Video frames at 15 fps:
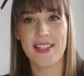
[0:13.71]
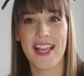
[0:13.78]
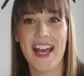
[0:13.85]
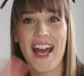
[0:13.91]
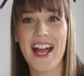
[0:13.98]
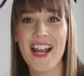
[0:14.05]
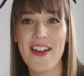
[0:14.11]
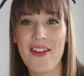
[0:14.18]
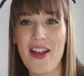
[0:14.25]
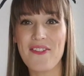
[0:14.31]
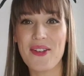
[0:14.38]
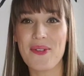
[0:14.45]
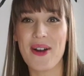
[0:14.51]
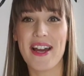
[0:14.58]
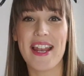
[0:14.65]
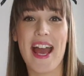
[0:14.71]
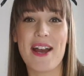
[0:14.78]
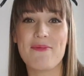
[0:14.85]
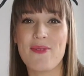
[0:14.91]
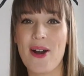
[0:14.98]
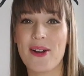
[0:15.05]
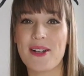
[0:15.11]
Hello everyone
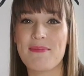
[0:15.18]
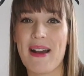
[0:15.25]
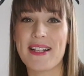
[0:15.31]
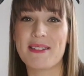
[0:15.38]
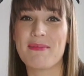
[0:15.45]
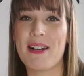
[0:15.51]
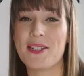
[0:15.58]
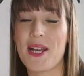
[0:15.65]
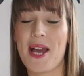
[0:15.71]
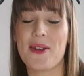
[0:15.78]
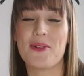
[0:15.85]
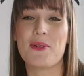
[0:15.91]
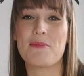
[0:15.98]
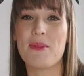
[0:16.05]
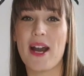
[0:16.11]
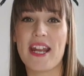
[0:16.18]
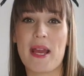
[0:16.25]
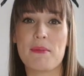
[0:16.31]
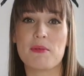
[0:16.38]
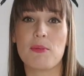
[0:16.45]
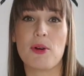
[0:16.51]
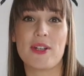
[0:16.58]
and welcome back to my channel. My
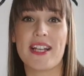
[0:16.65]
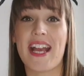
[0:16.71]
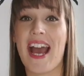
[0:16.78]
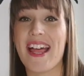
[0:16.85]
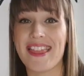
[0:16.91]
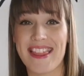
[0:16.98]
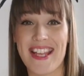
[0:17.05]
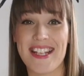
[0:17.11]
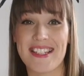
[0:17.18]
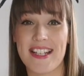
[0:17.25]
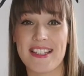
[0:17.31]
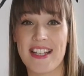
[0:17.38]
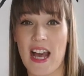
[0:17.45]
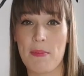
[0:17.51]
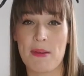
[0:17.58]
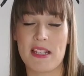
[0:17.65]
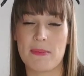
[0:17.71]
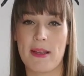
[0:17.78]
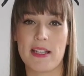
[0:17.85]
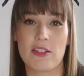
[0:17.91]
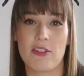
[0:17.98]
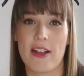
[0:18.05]
name is Bonnie and this is Happy
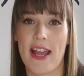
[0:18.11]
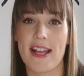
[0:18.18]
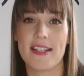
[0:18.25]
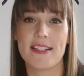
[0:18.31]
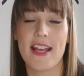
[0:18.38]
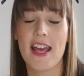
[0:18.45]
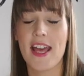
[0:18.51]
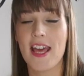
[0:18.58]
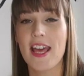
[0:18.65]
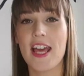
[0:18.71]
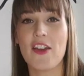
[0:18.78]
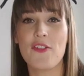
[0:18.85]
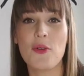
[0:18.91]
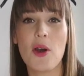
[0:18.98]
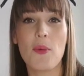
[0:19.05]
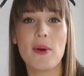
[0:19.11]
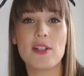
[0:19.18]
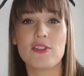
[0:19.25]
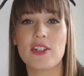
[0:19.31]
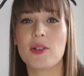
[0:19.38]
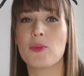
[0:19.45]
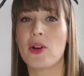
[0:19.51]
Space Creates. If you are
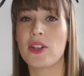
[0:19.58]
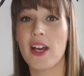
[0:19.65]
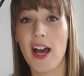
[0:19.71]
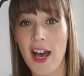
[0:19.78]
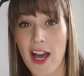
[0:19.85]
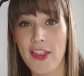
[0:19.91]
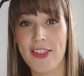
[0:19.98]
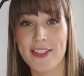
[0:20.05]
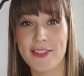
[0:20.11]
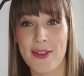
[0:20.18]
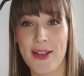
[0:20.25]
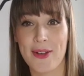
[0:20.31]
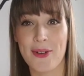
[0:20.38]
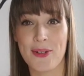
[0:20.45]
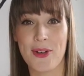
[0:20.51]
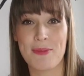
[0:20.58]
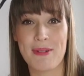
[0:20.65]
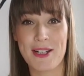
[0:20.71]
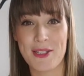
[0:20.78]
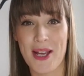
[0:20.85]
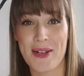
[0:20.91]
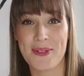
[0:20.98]
wondering what on earth is going on my
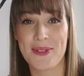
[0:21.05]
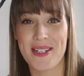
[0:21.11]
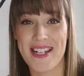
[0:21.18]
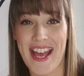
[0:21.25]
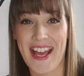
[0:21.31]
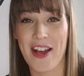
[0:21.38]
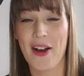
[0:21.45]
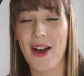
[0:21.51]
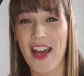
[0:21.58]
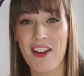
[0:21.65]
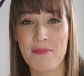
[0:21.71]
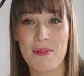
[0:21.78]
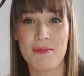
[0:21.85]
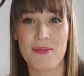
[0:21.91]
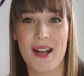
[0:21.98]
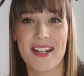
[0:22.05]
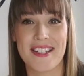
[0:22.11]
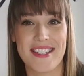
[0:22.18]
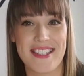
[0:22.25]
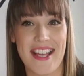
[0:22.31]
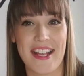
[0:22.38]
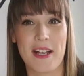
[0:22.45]
channel today, I have been
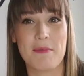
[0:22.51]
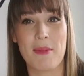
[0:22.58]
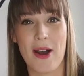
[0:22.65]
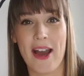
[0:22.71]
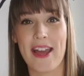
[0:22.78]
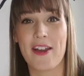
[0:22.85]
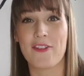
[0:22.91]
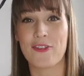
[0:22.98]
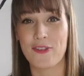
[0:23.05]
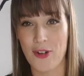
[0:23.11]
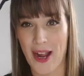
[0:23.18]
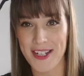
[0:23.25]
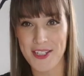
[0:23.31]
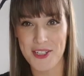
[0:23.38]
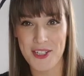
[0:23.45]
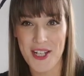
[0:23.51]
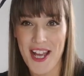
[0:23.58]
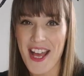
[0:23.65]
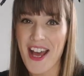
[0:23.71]
practicing my French.